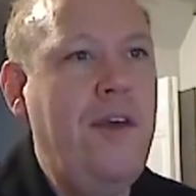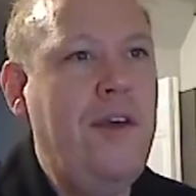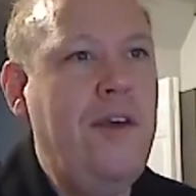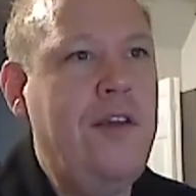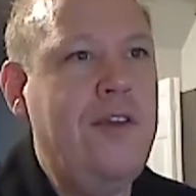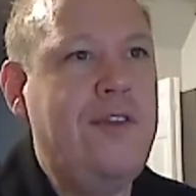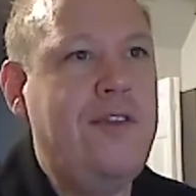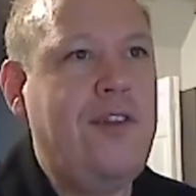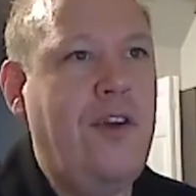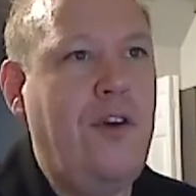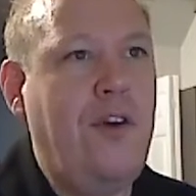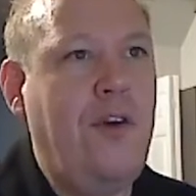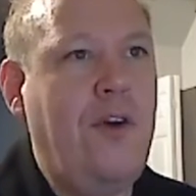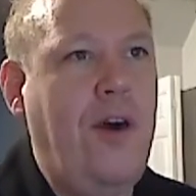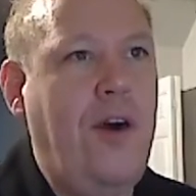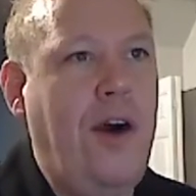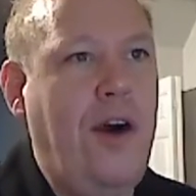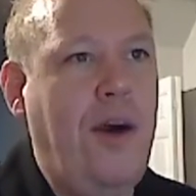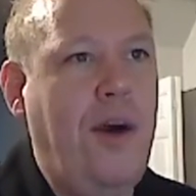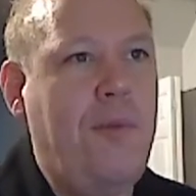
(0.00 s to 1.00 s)

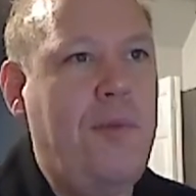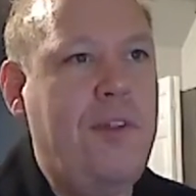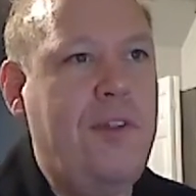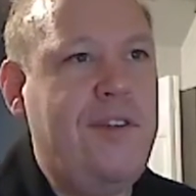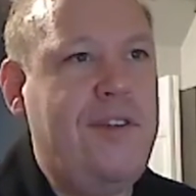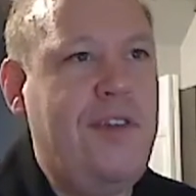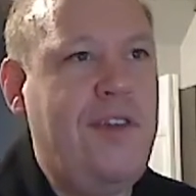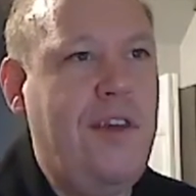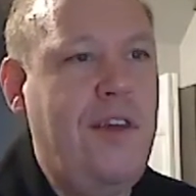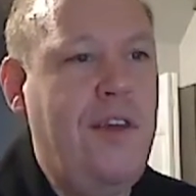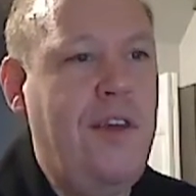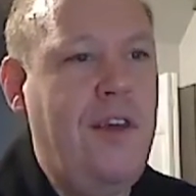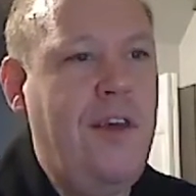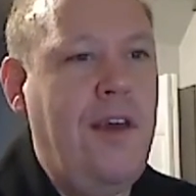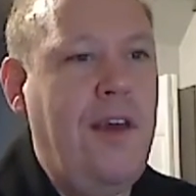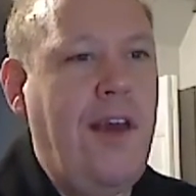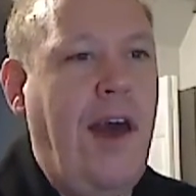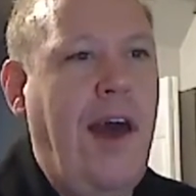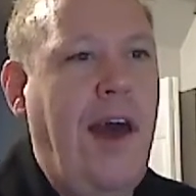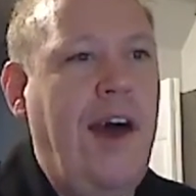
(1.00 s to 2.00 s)
So um, let's see,
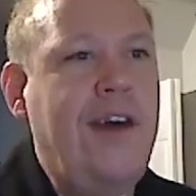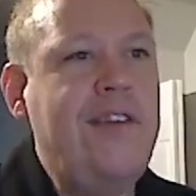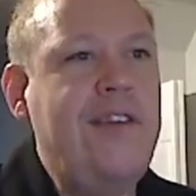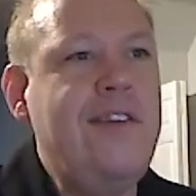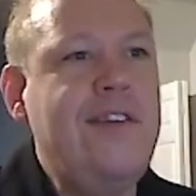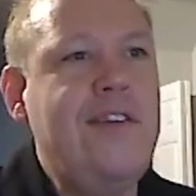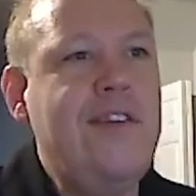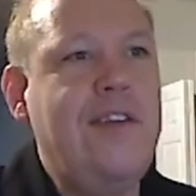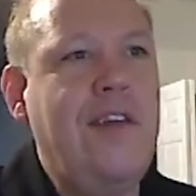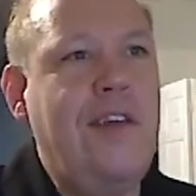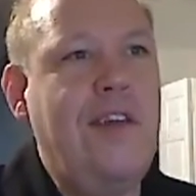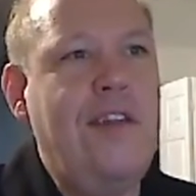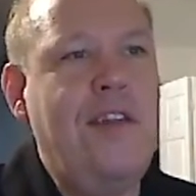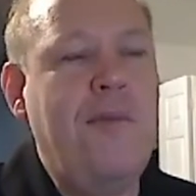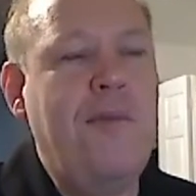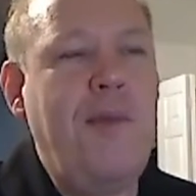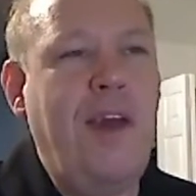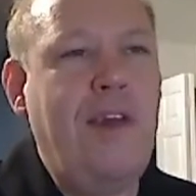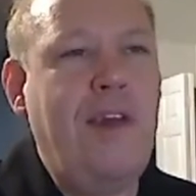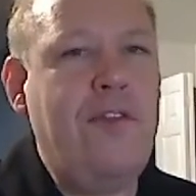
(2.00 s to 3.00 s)
as in the
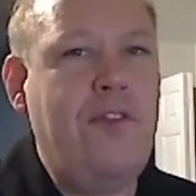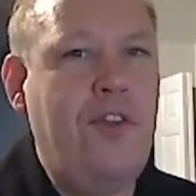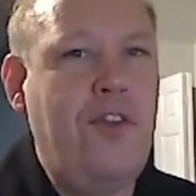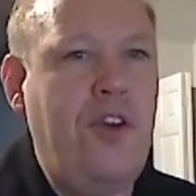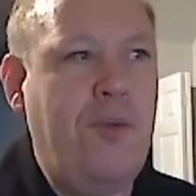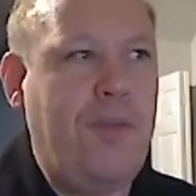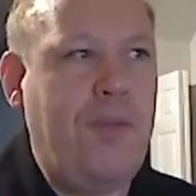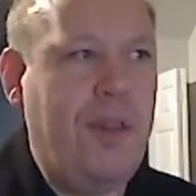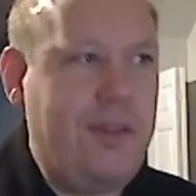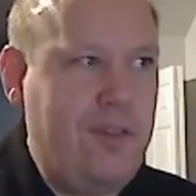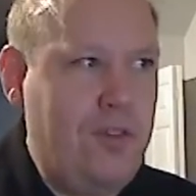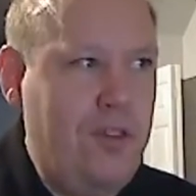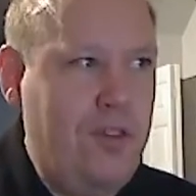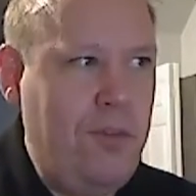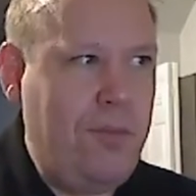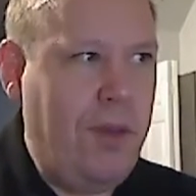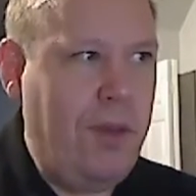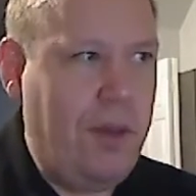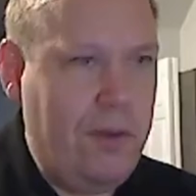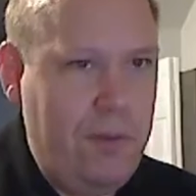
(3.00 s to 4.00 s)
main loop that's
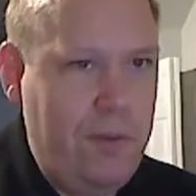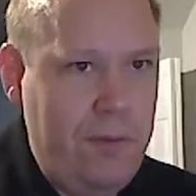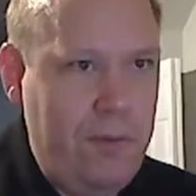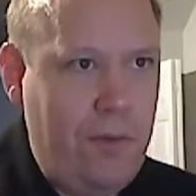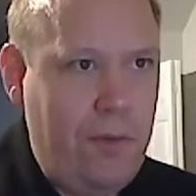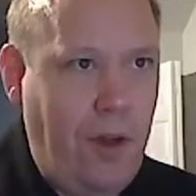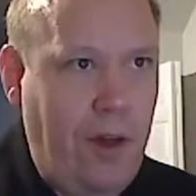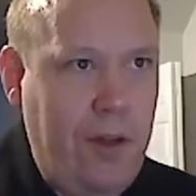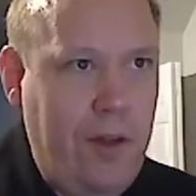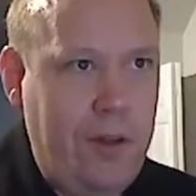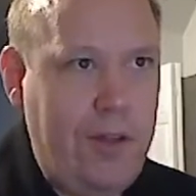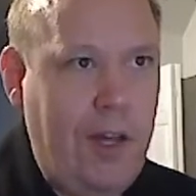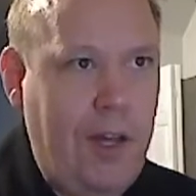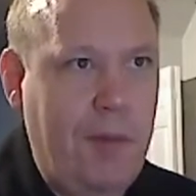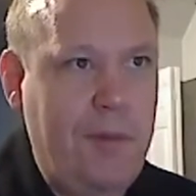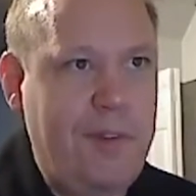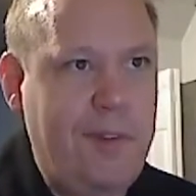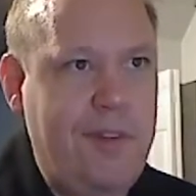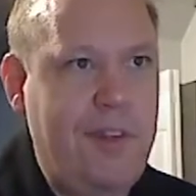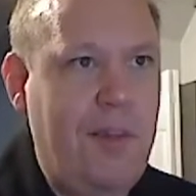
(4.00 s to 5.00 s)
looping all the
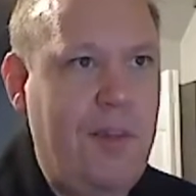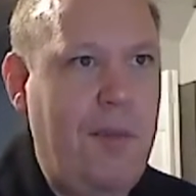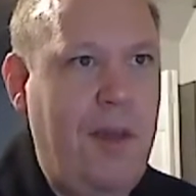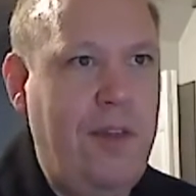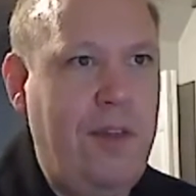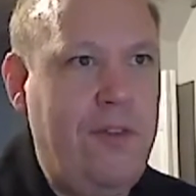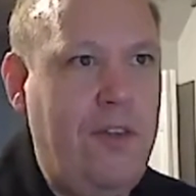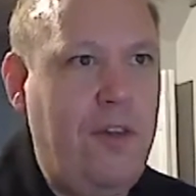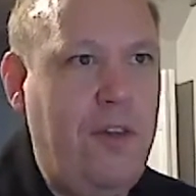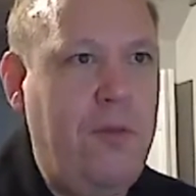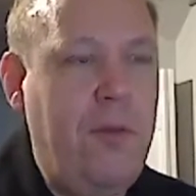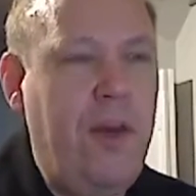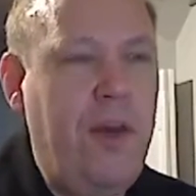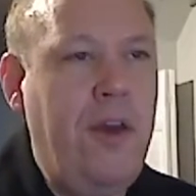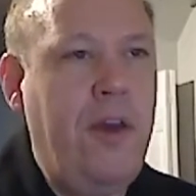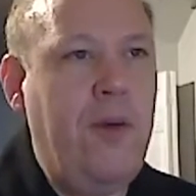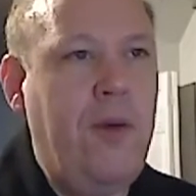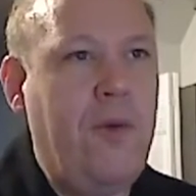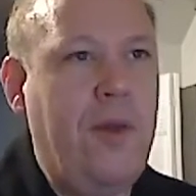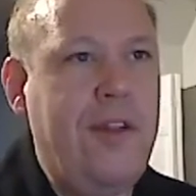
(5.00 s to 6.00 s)
time, this is the main loop,
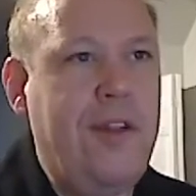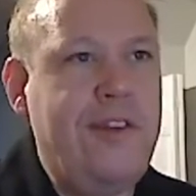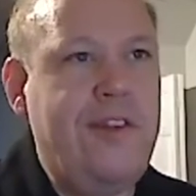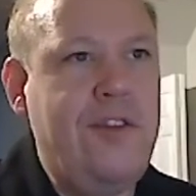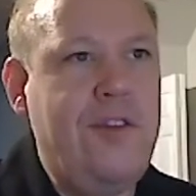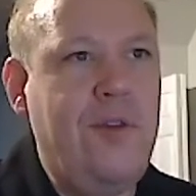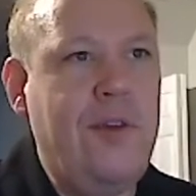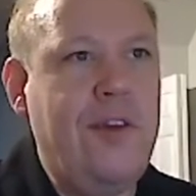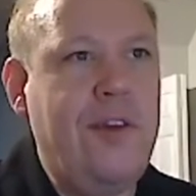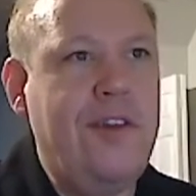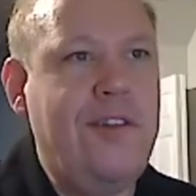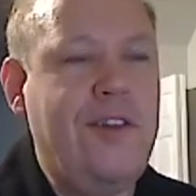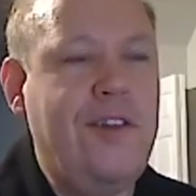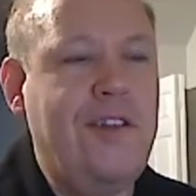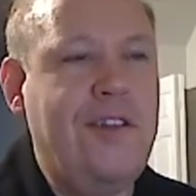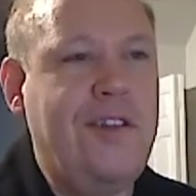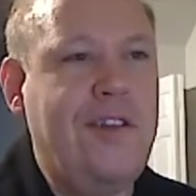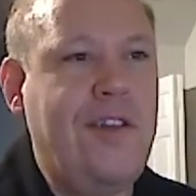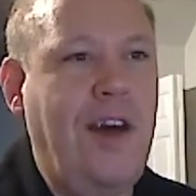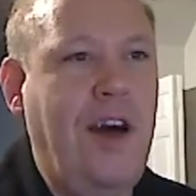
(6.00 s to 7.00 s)
what it's doing is
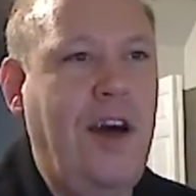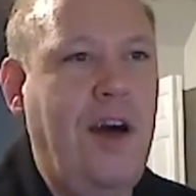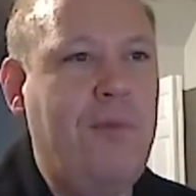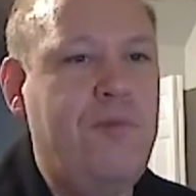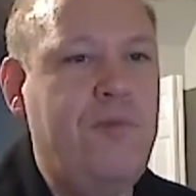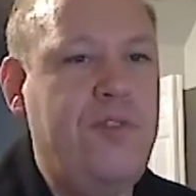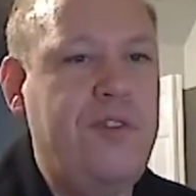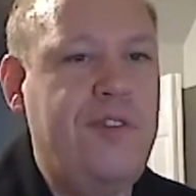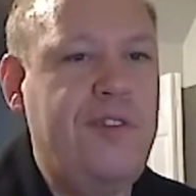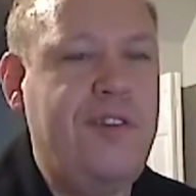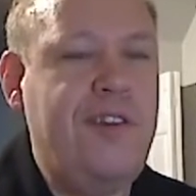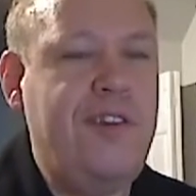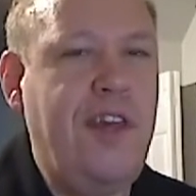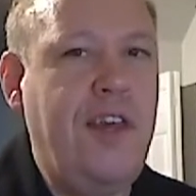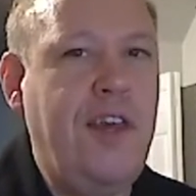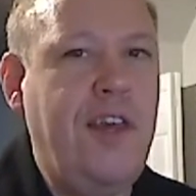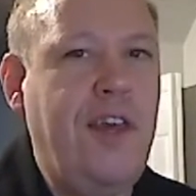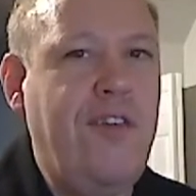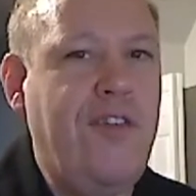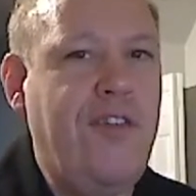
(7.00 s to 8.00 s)
it's um,
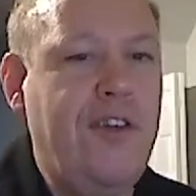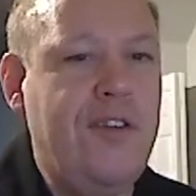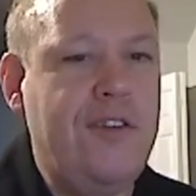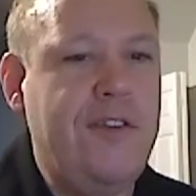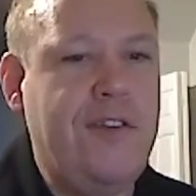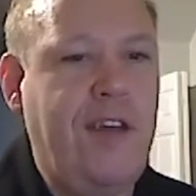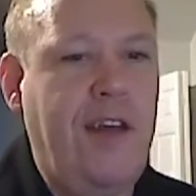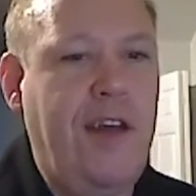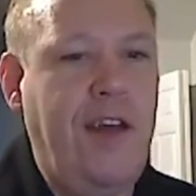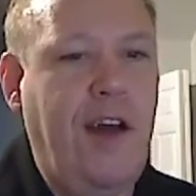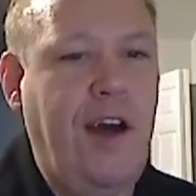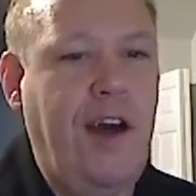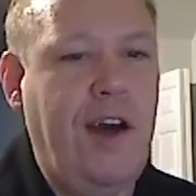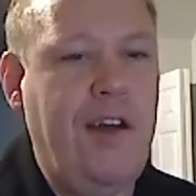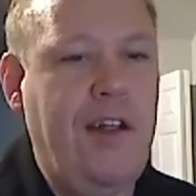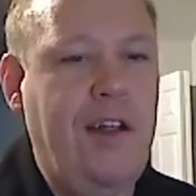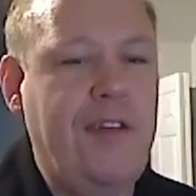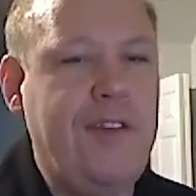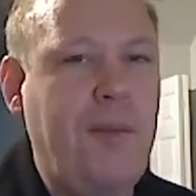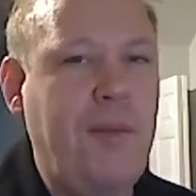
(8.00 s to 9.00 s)
seeing if there's
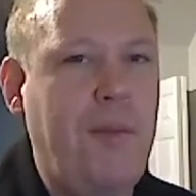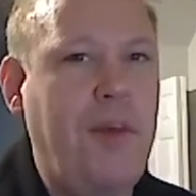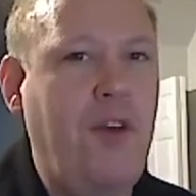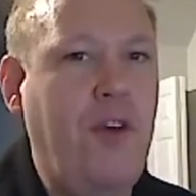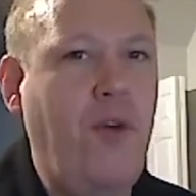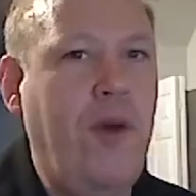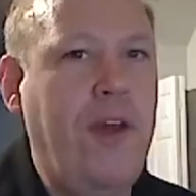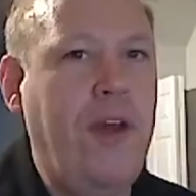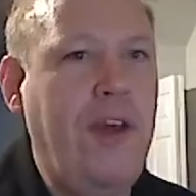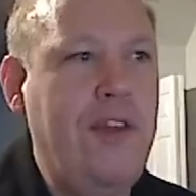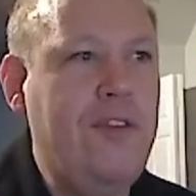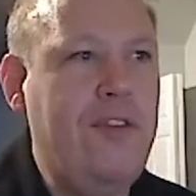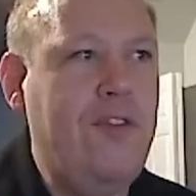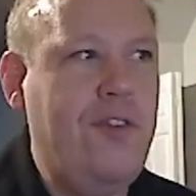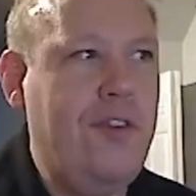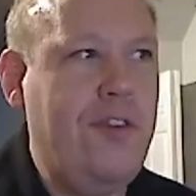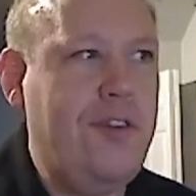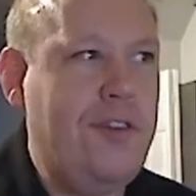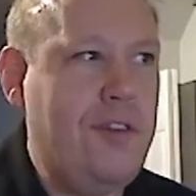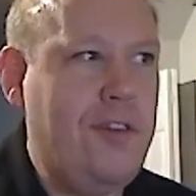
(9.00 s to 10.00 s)
uh, something going
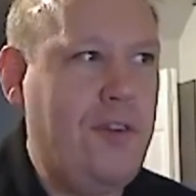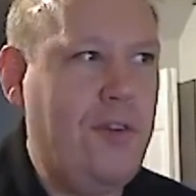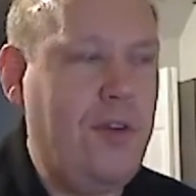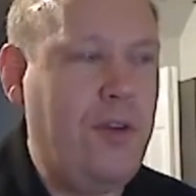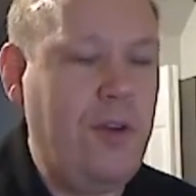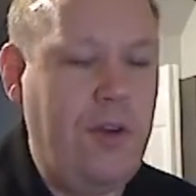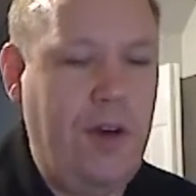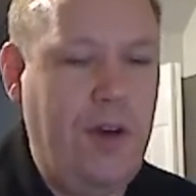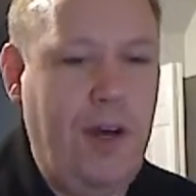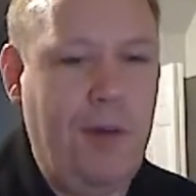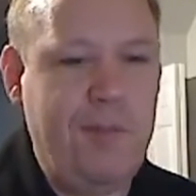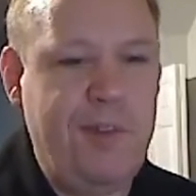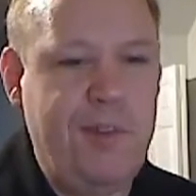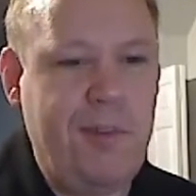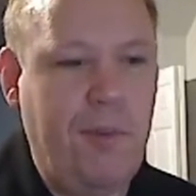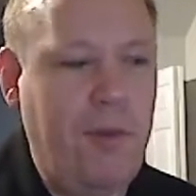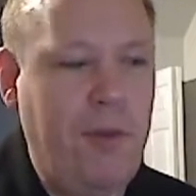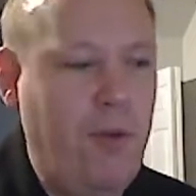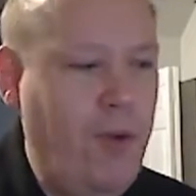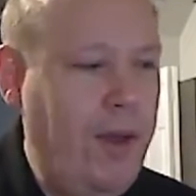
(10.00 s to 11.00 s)
into the serial, um,
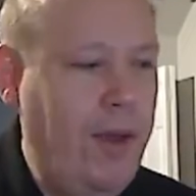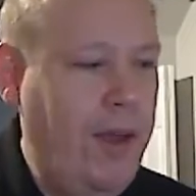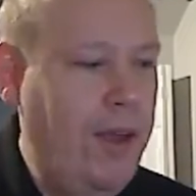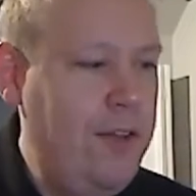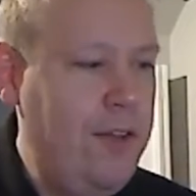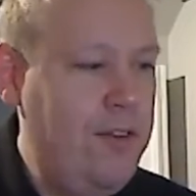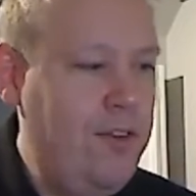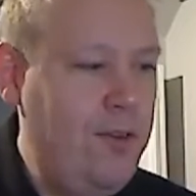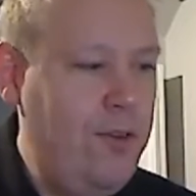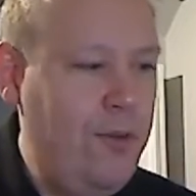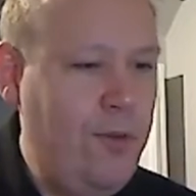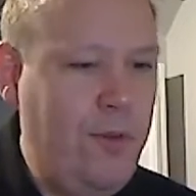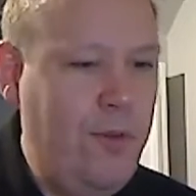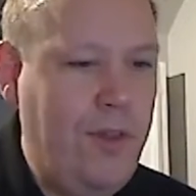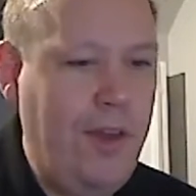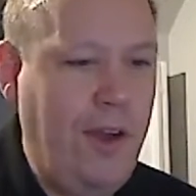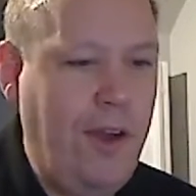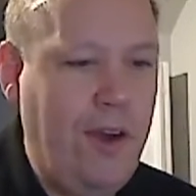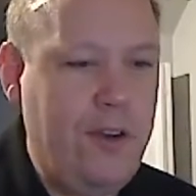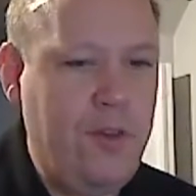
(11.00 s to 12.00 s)
something going into
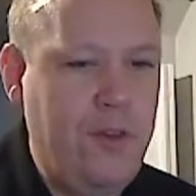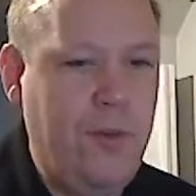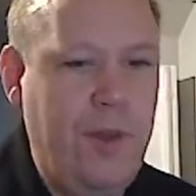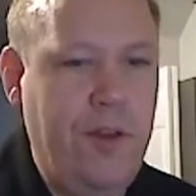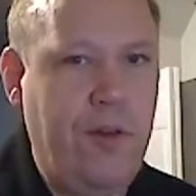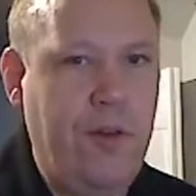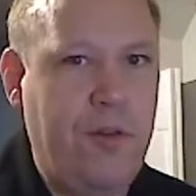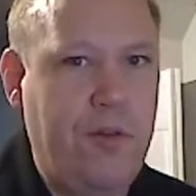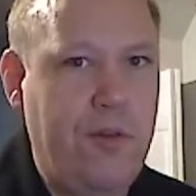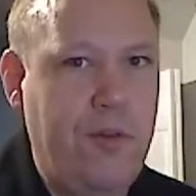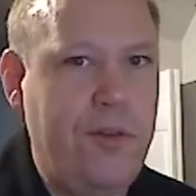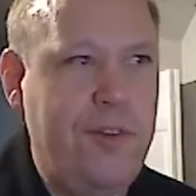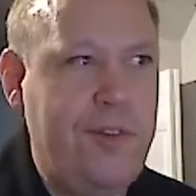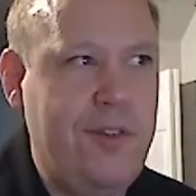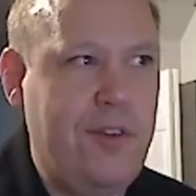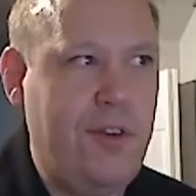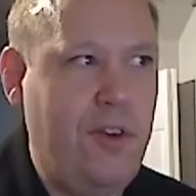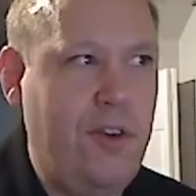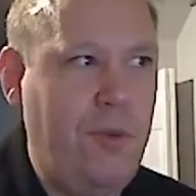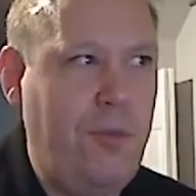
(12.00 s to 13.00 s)
the Arduino through the
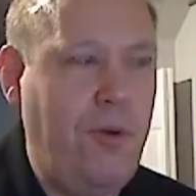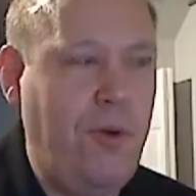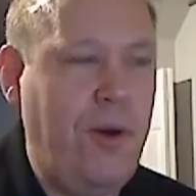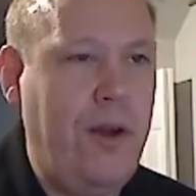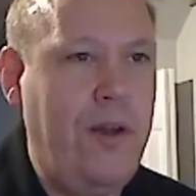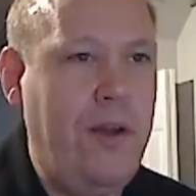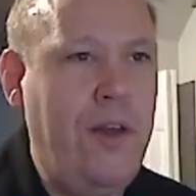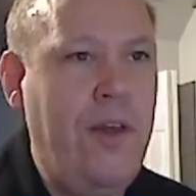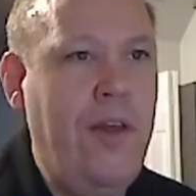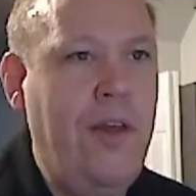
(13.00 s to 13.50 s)
serial port,